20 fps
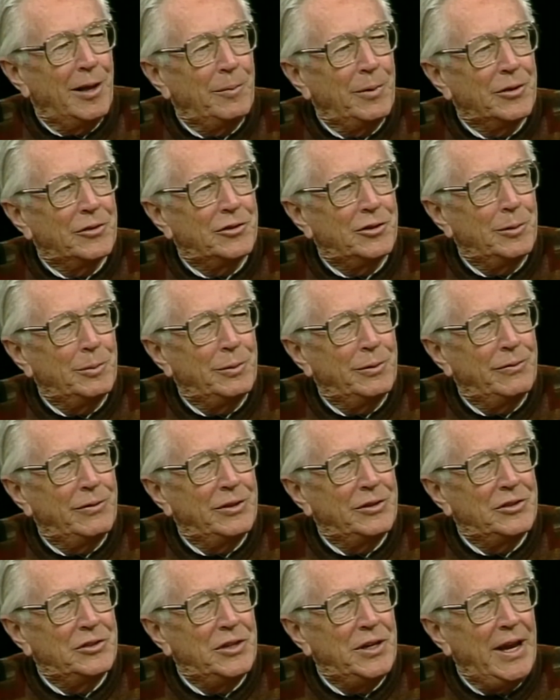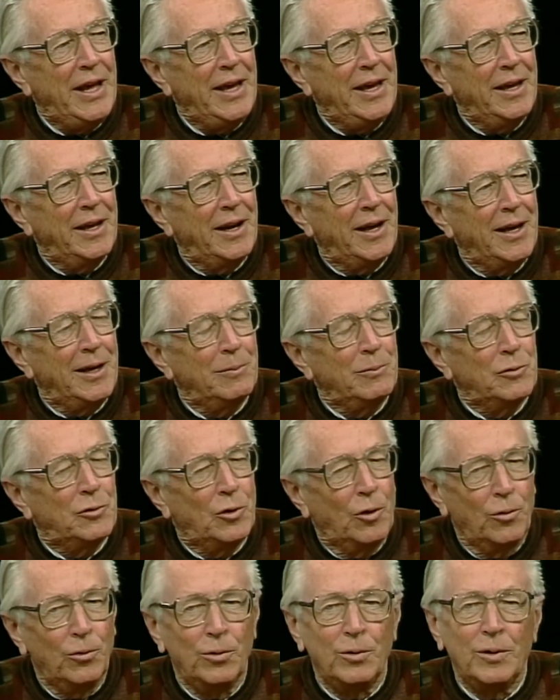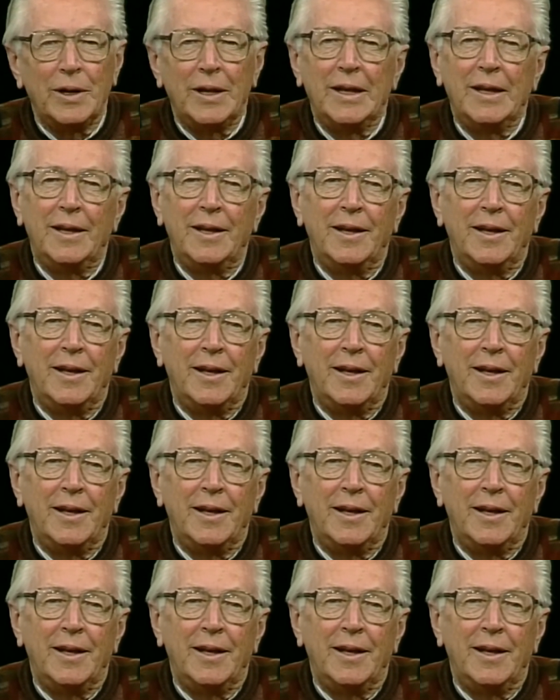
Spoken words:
comic strip of its day, and I am told